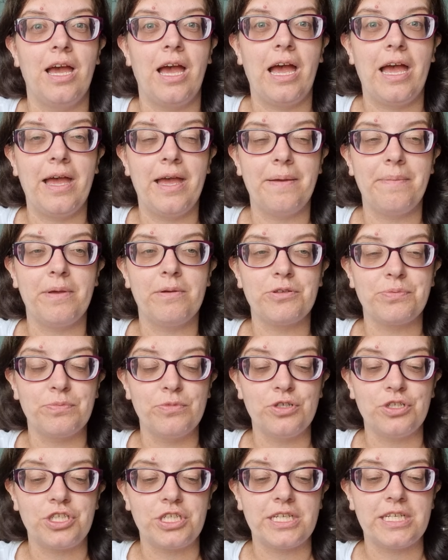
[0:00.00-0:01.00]
It was
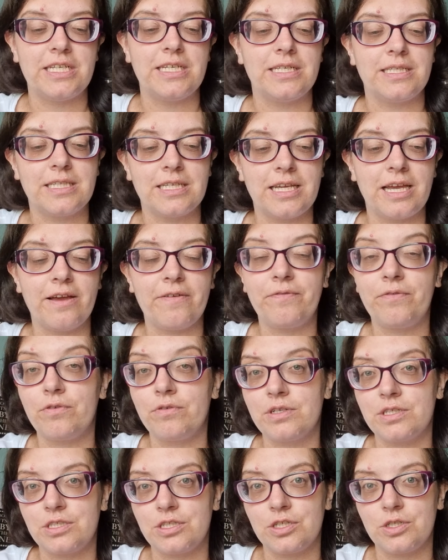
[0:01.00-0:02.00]
much easier for
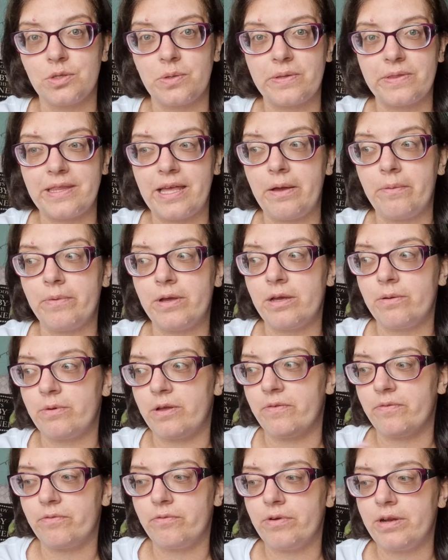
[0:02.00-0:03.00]
us to do it that way
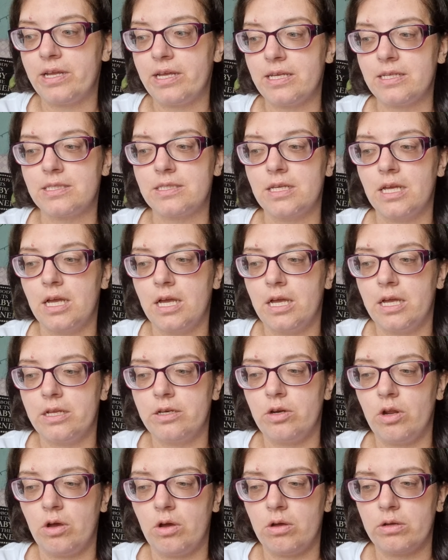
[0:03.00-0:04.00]
with Grace,
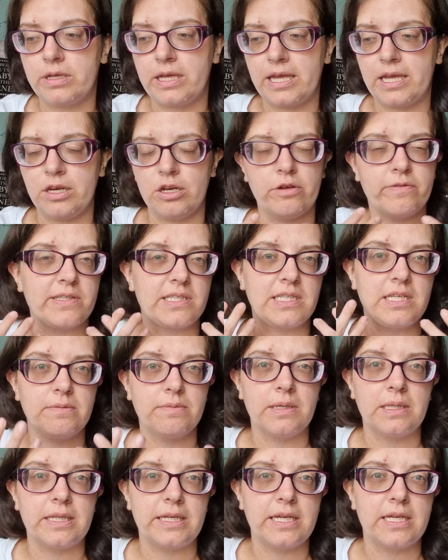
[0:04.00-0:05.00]
not getting
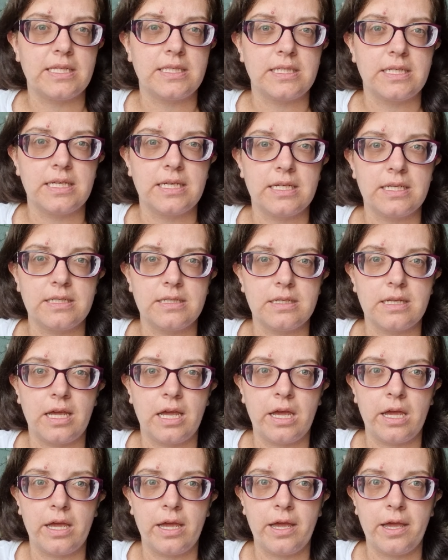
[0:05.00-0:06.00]
overstimulated
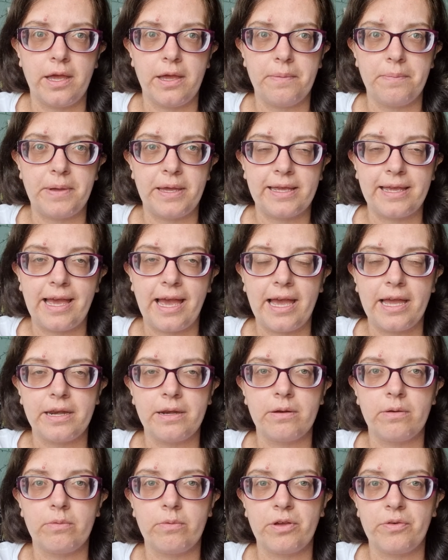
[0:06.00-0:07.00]

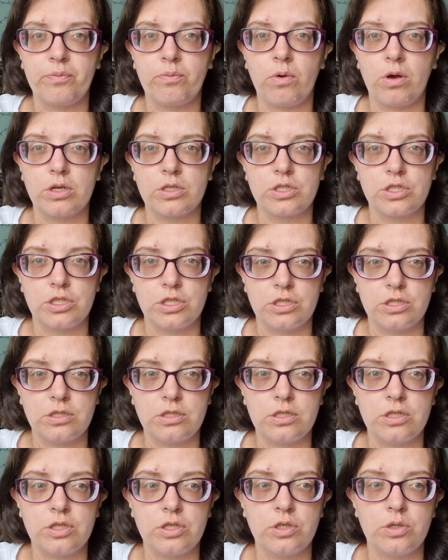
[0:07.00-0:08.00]
again with what to
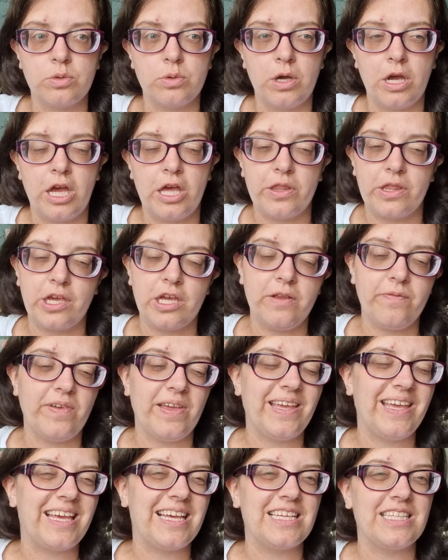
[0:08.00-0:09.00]
do. The other
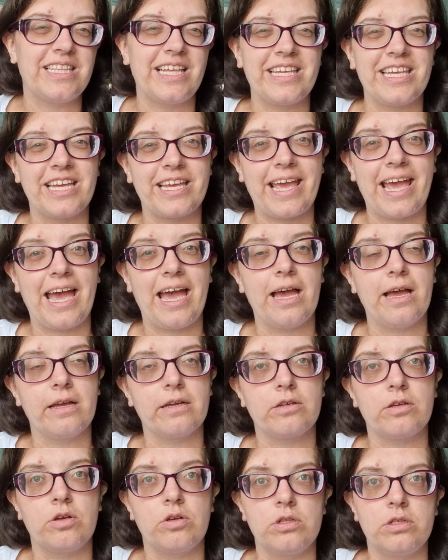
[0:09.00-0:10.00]
thing is, like, you can't
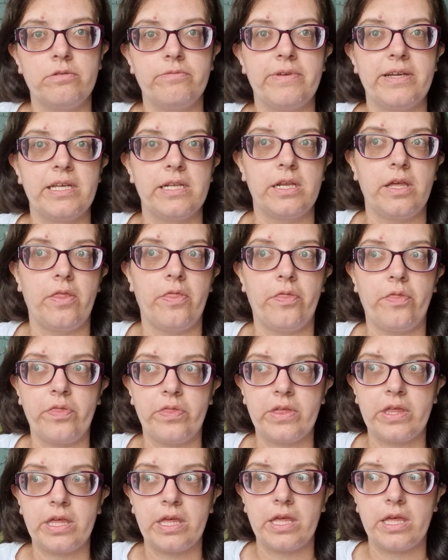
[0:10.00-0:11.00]
colour in
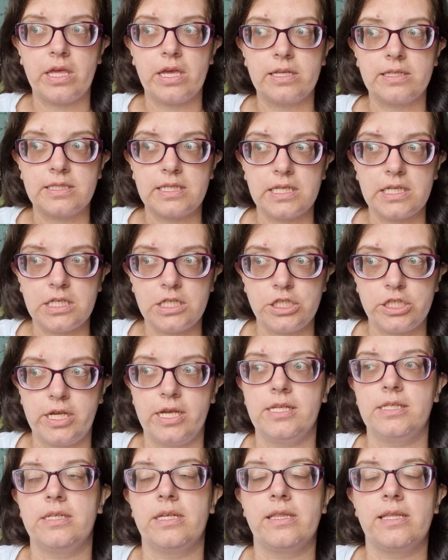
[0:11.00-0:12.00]
the
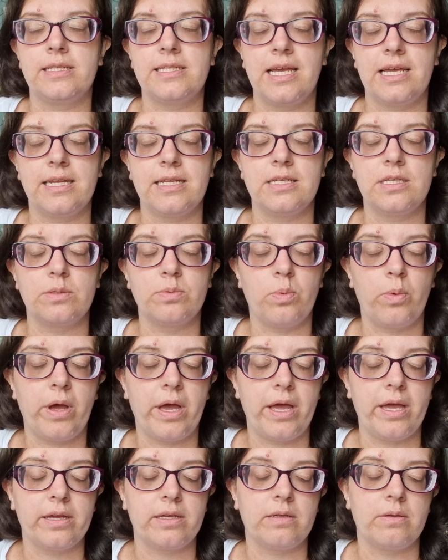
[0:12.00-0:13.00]
t-shirts that the teddies
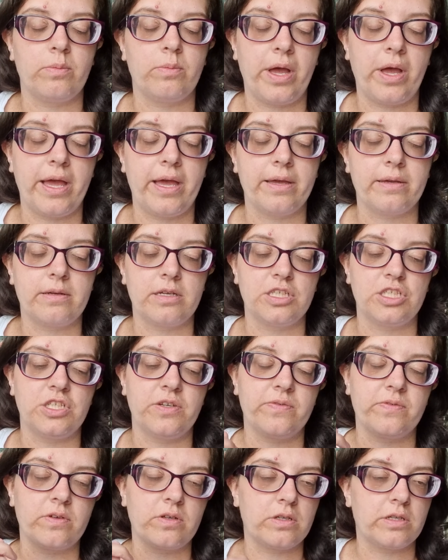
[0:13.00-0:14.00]
wear because
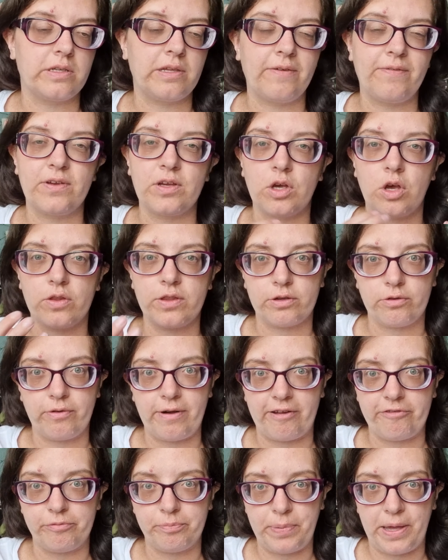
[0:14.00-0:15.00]
you haven't got the
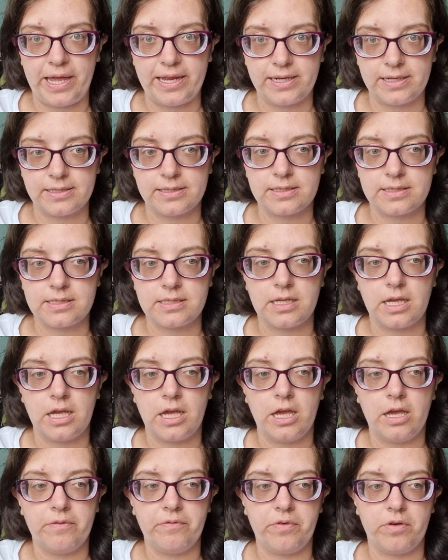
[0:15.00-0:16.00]
craft pens
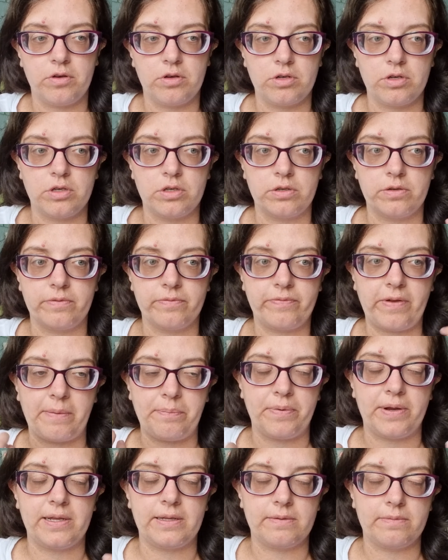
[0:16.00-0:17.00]
for
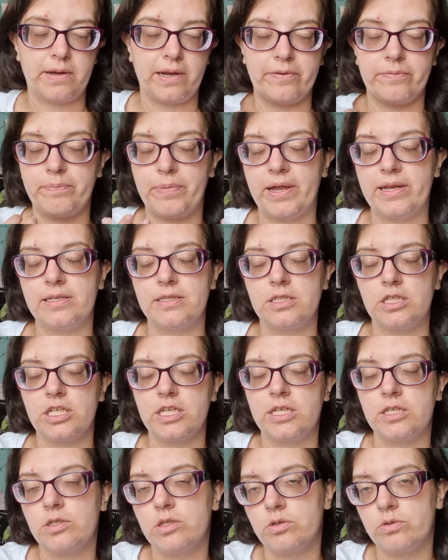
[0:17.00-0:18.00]
fabric craft pens, so you
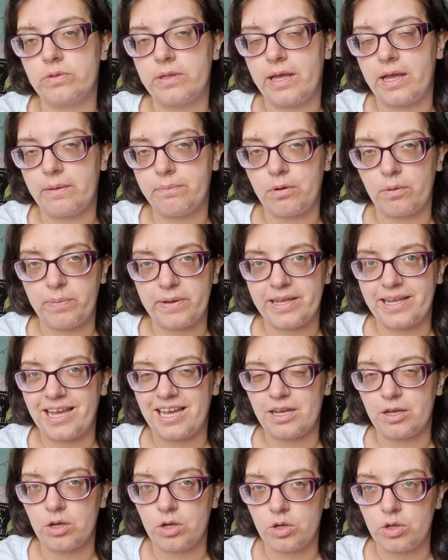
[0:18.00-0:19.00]
can do that probably
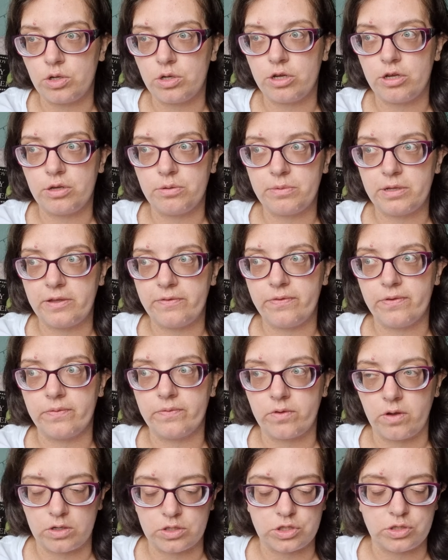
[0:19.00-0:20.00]
at home if you've
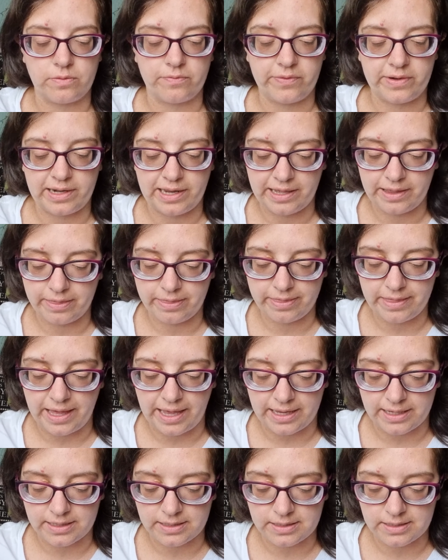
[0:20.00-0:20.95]
got something like that.